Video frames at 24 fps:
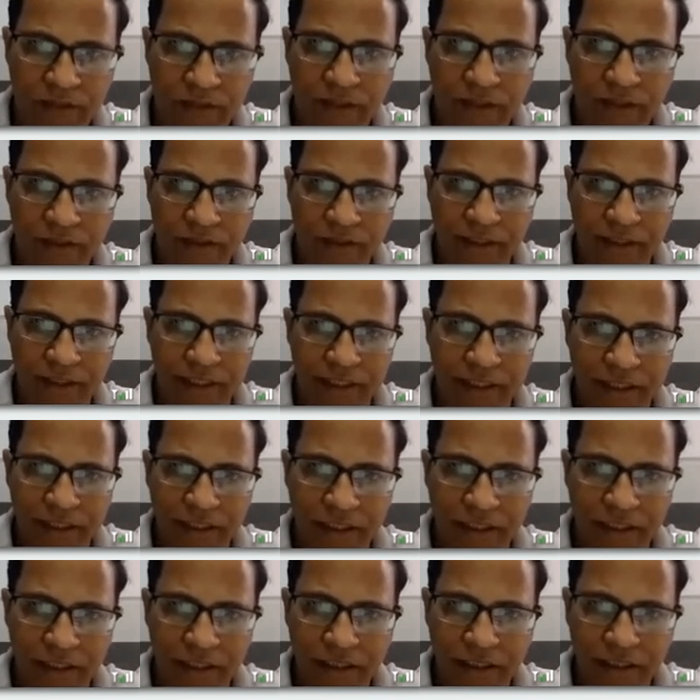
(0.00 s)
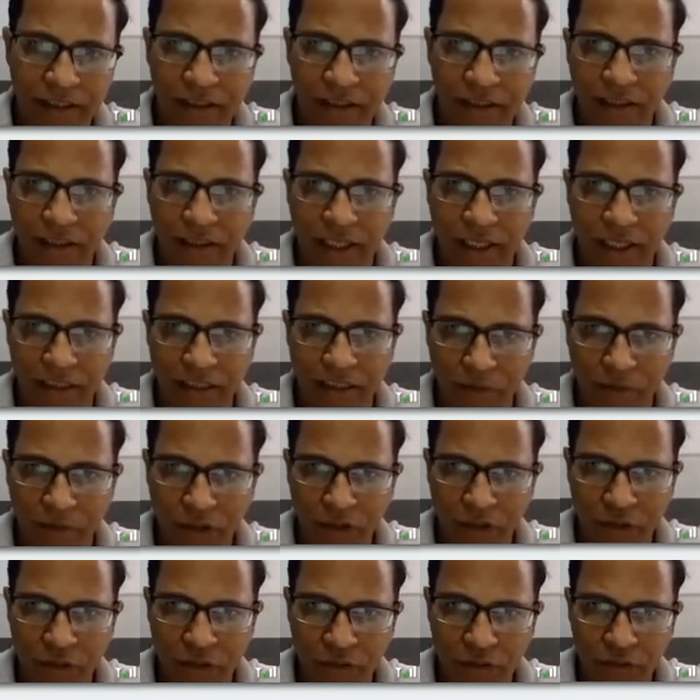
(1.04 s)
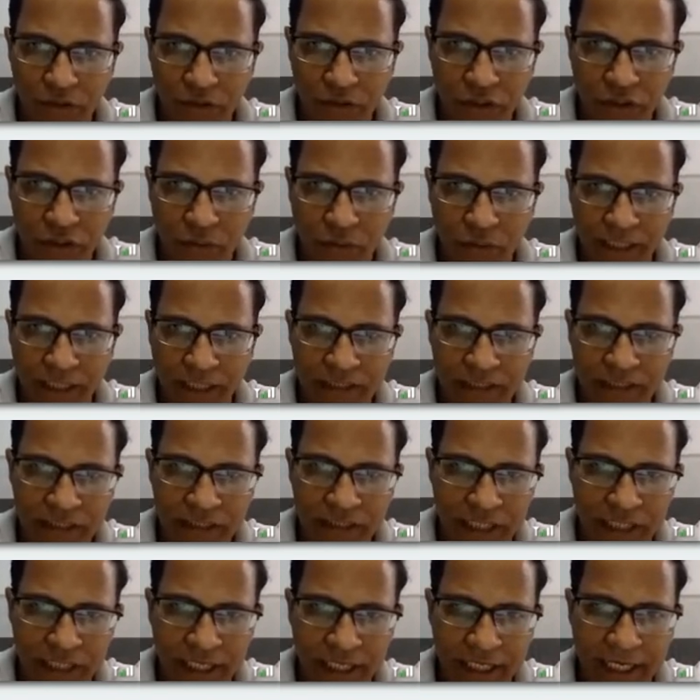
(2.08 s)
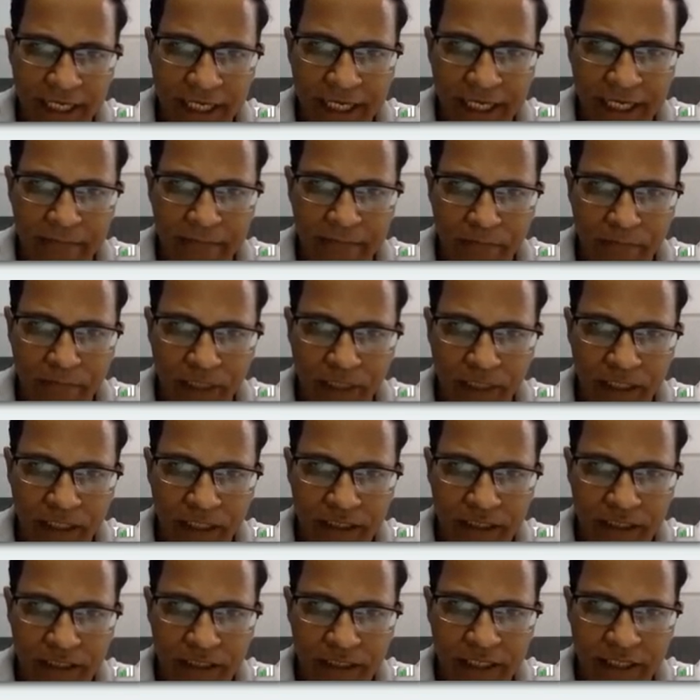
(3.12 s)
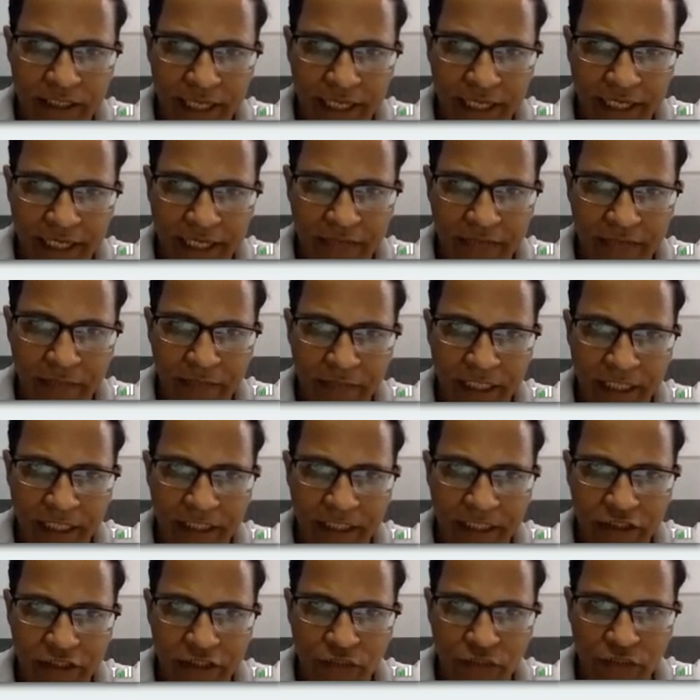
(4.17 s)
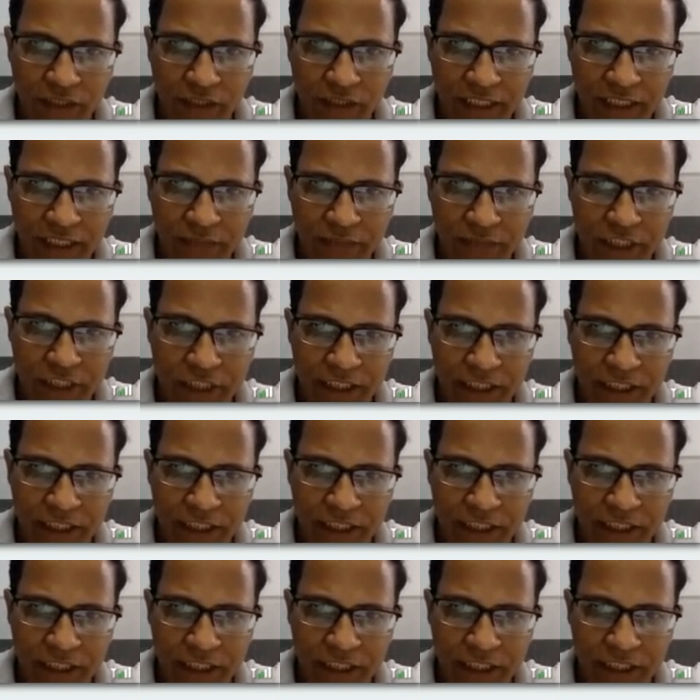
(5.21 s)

Right? n upon 2 twice a plus n minus 1 times t.